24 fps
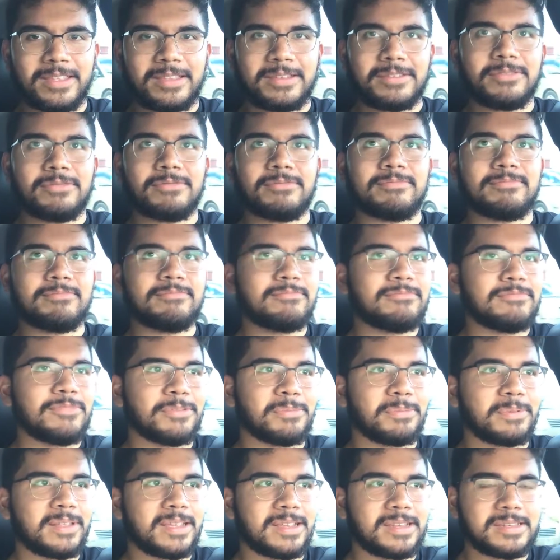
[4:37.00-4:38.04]
that you
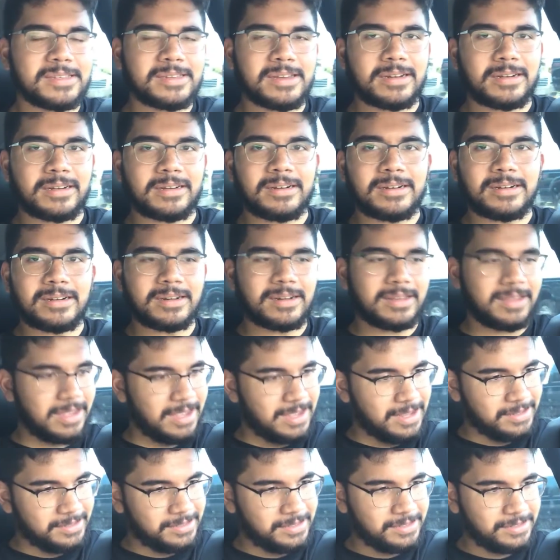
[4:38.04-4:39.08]
replace on a car that
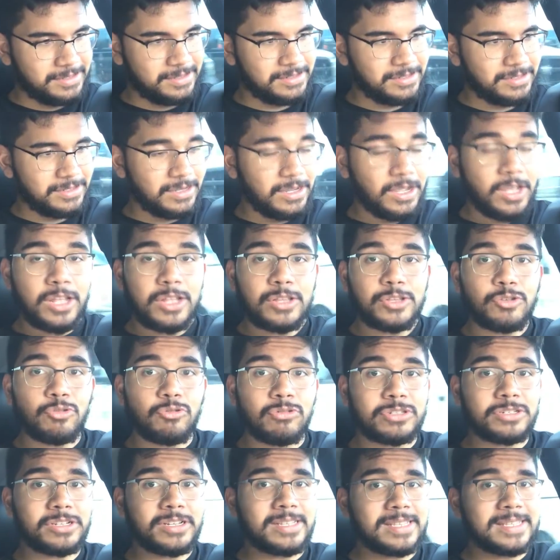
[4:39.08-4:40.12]
has
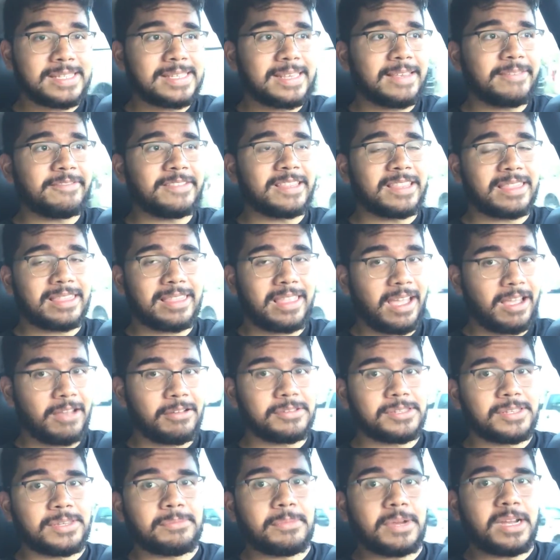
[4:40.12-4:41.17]

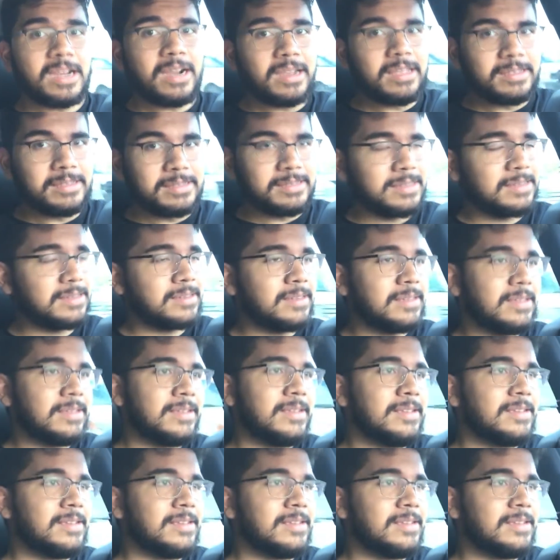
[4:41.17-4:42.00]
207,000 miles.